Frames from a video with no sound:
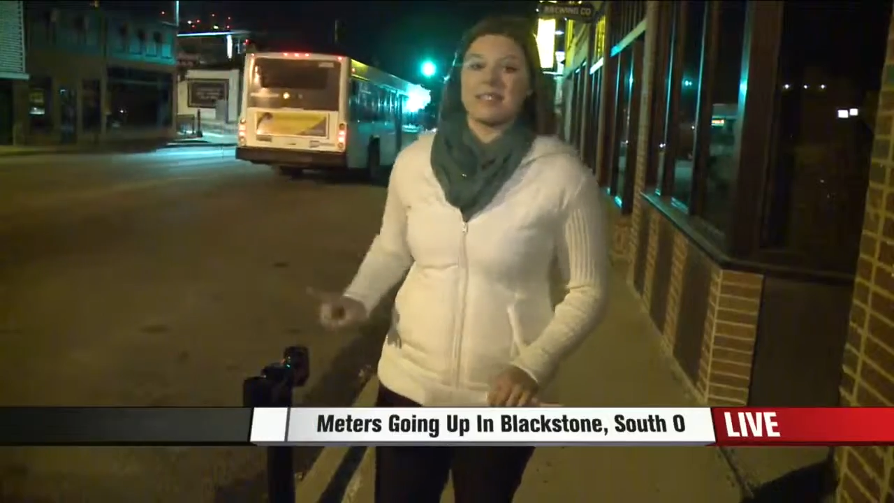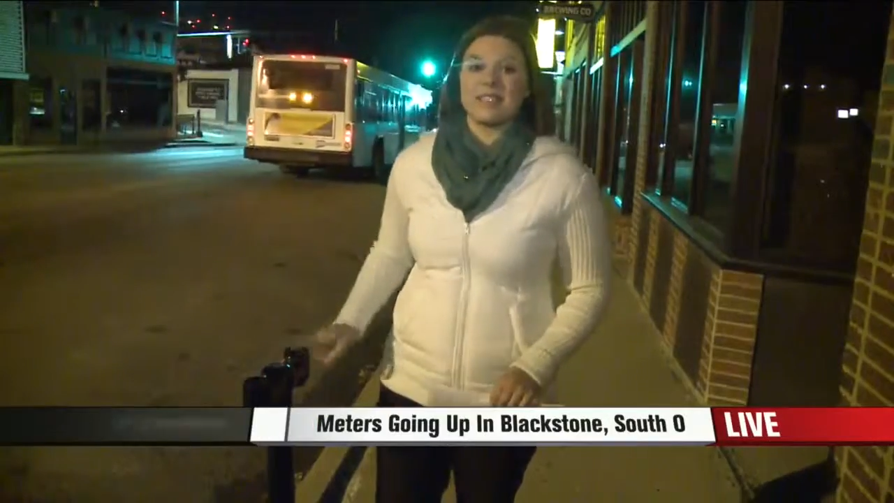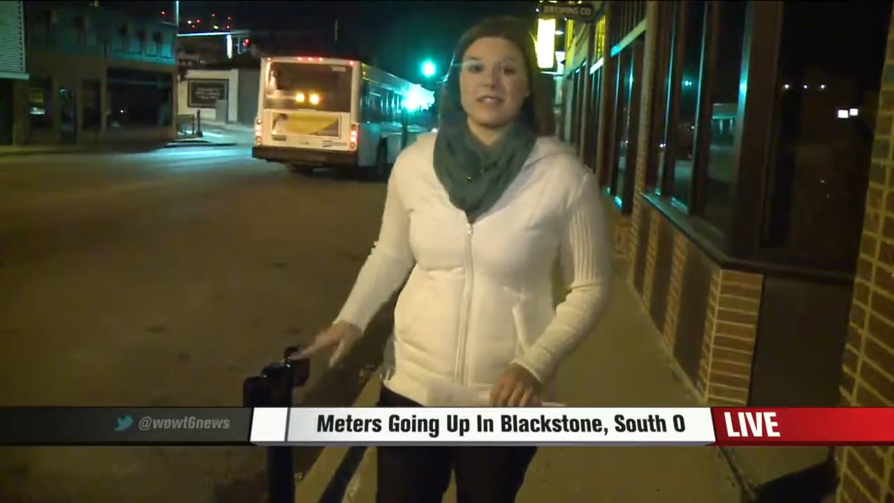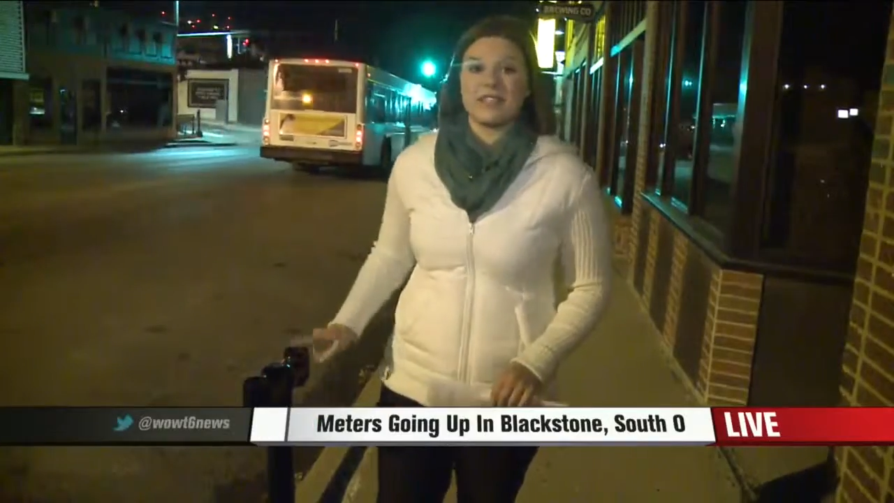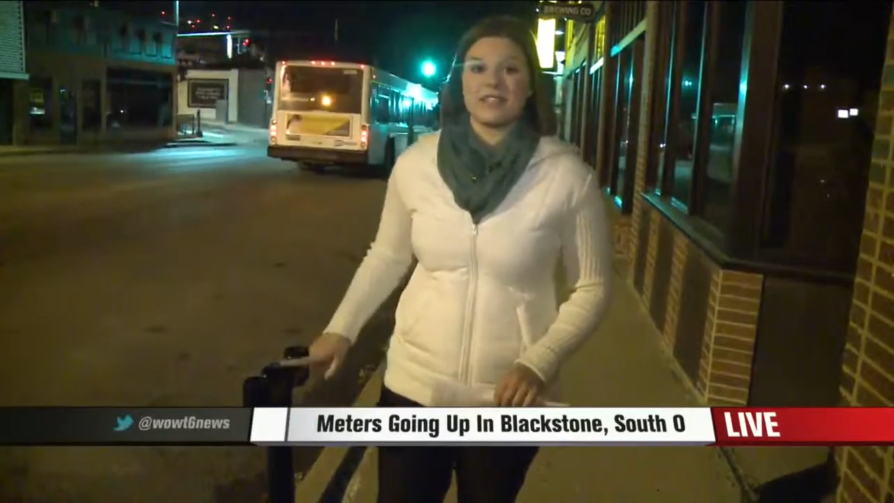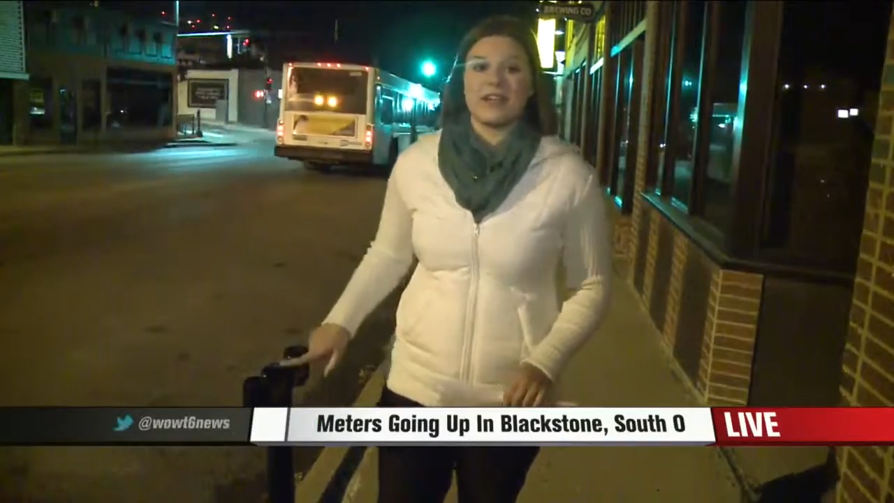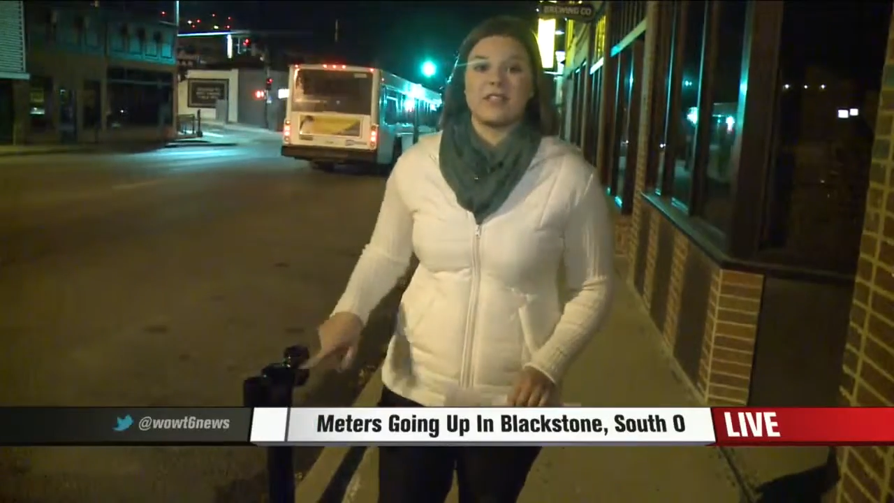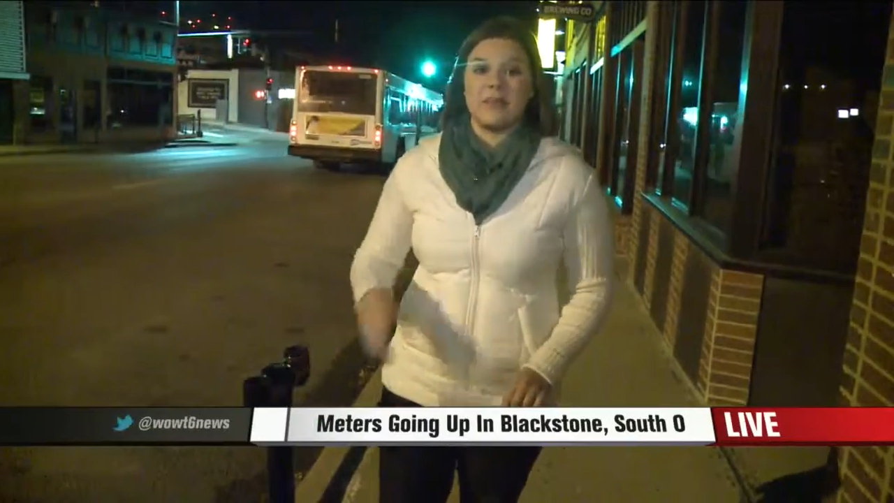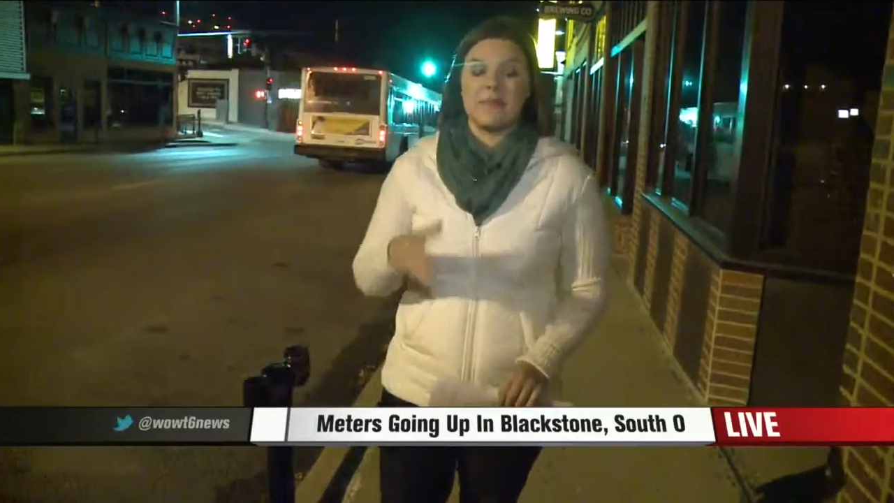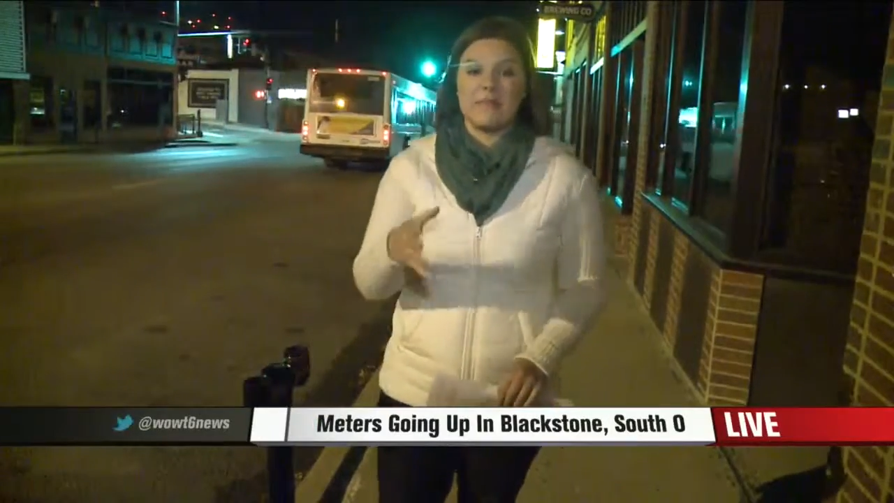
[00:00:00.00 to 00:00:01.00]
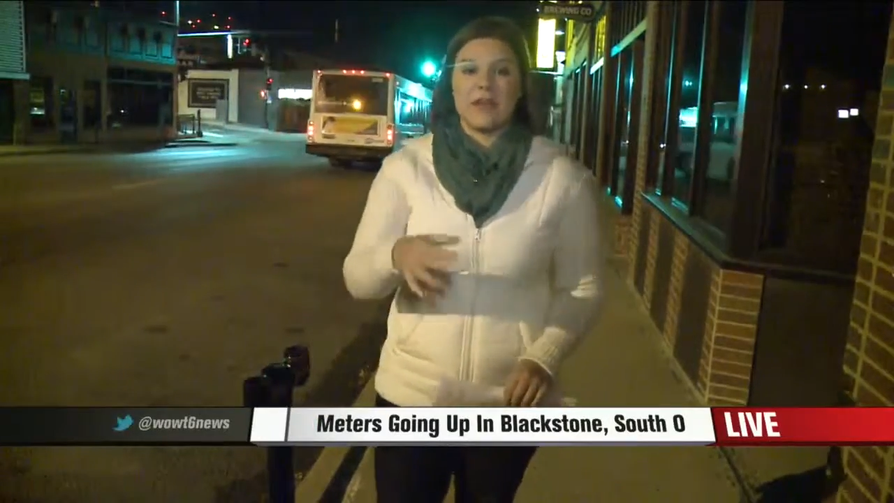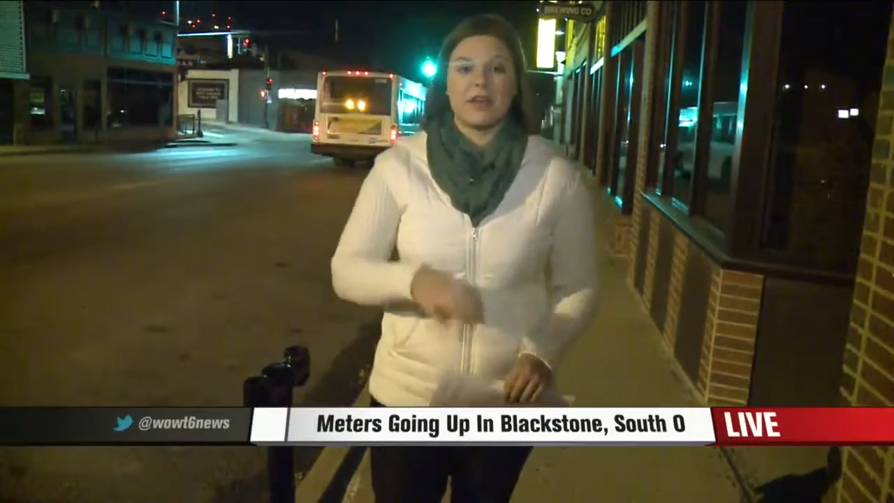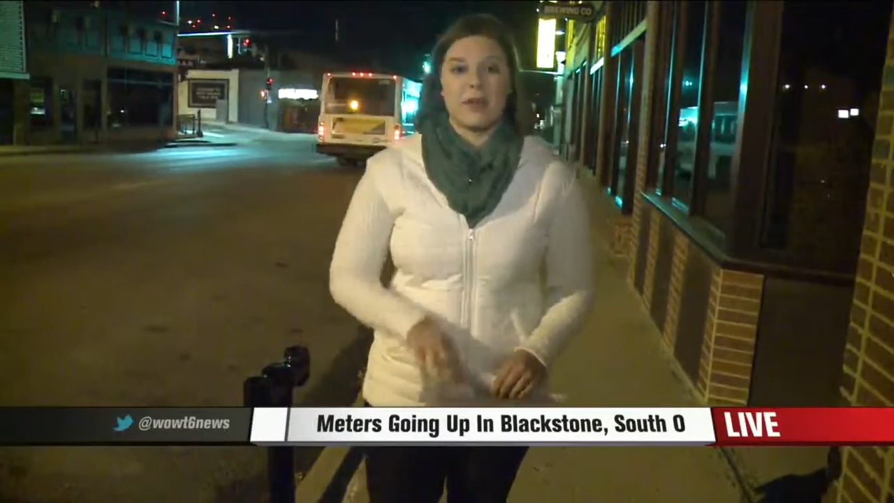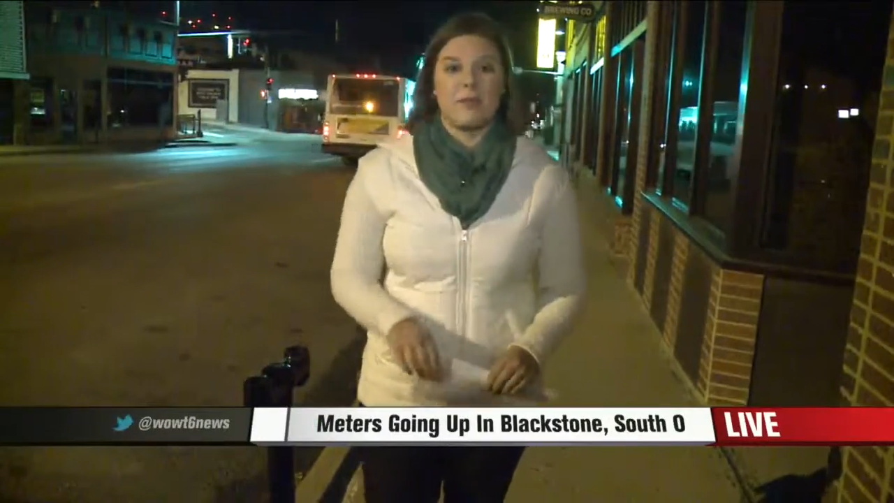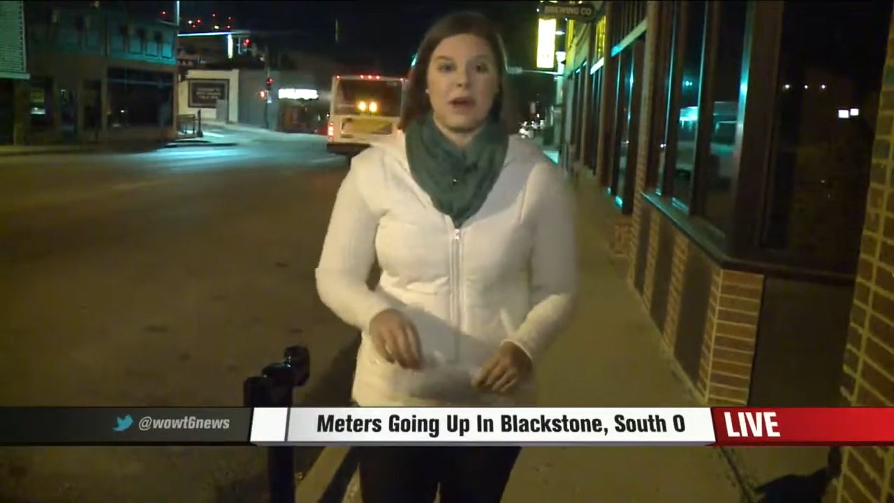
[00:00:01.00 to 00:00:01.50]
This is going to start to be
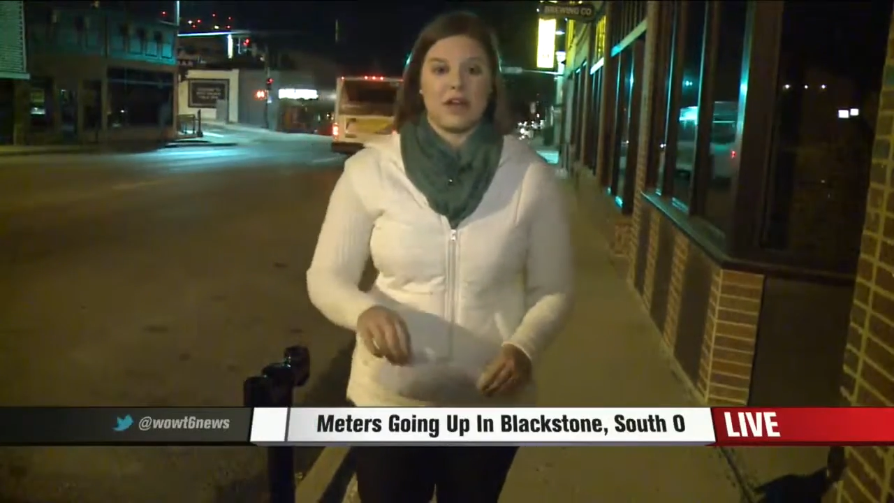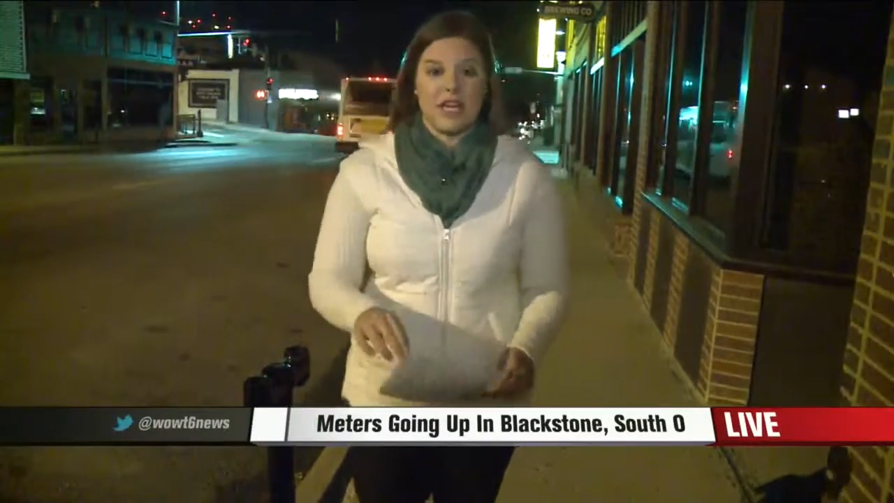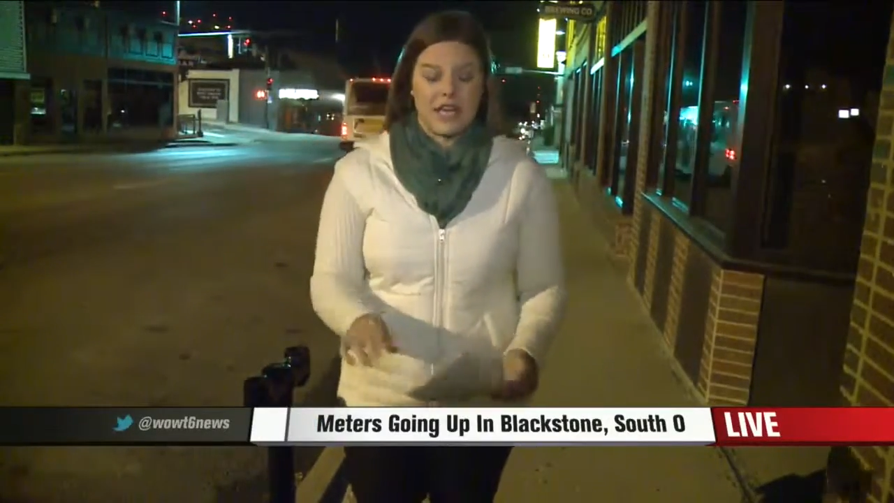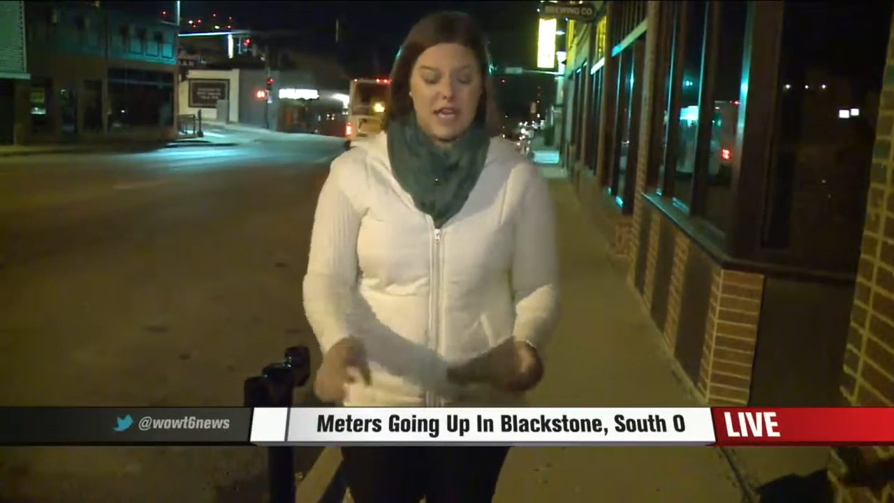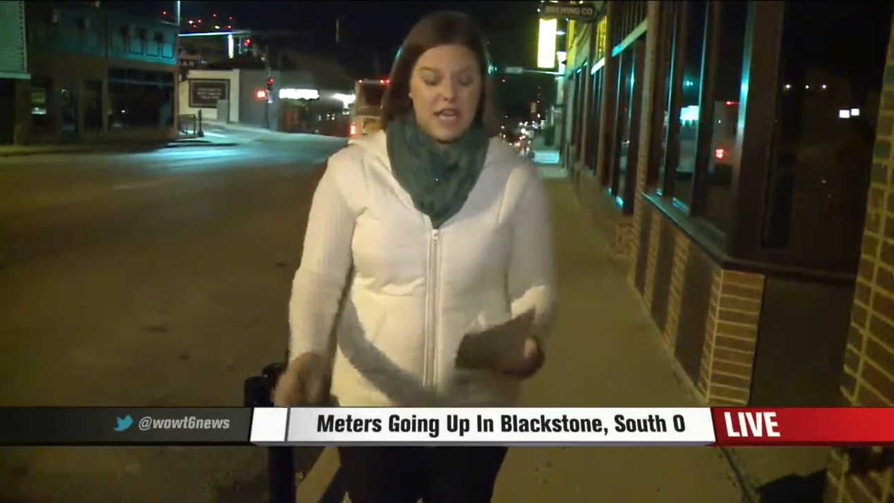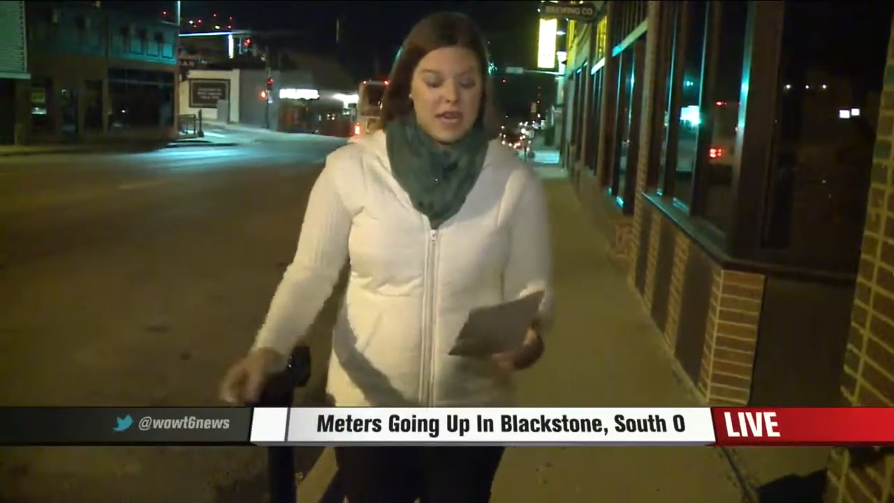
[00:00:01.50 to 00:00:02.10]
metered parking.